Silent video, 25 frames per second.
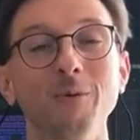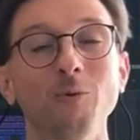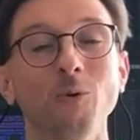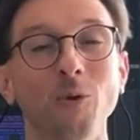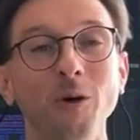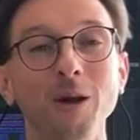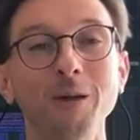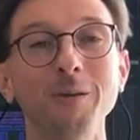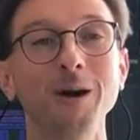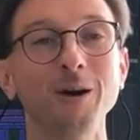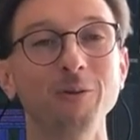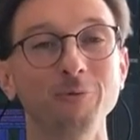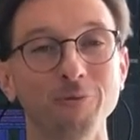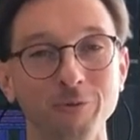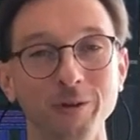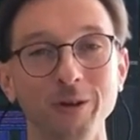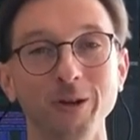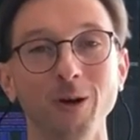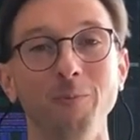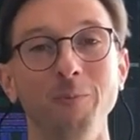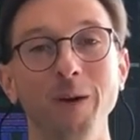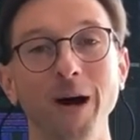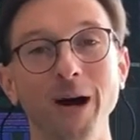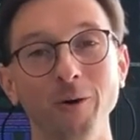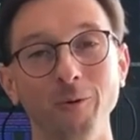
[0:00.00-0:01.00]
But what about
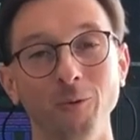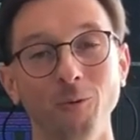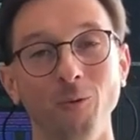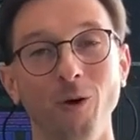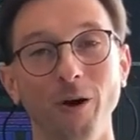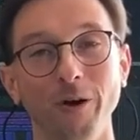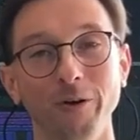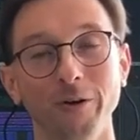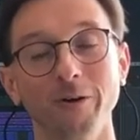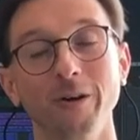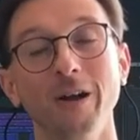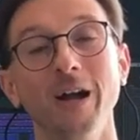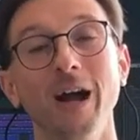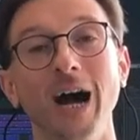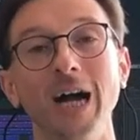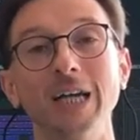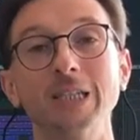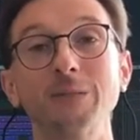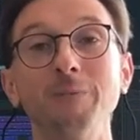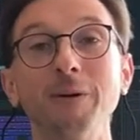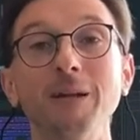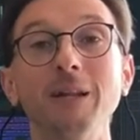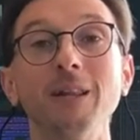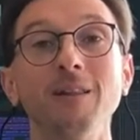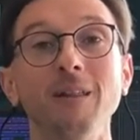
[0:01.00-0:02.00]
real mountain water? I
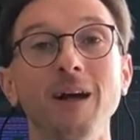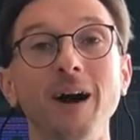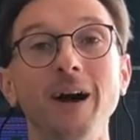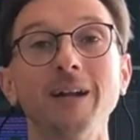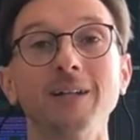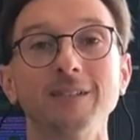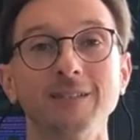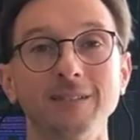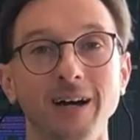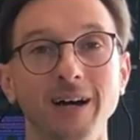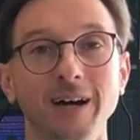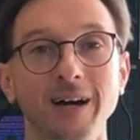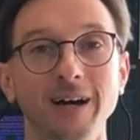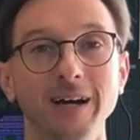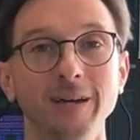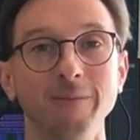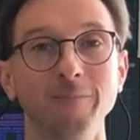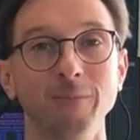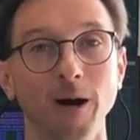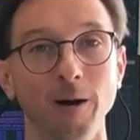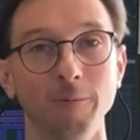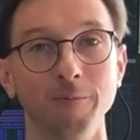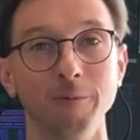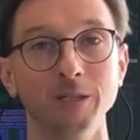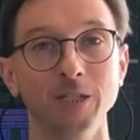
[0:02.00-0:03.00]
spend a lot of time
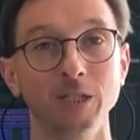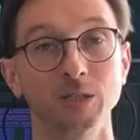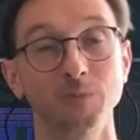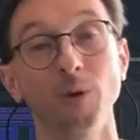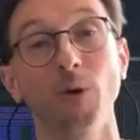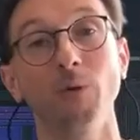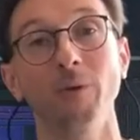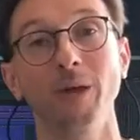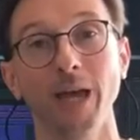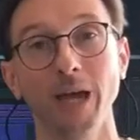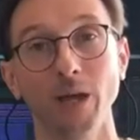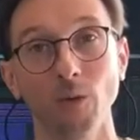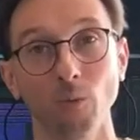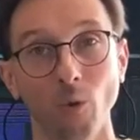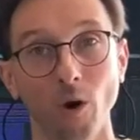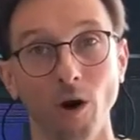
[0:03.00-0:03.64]
up in Spokane,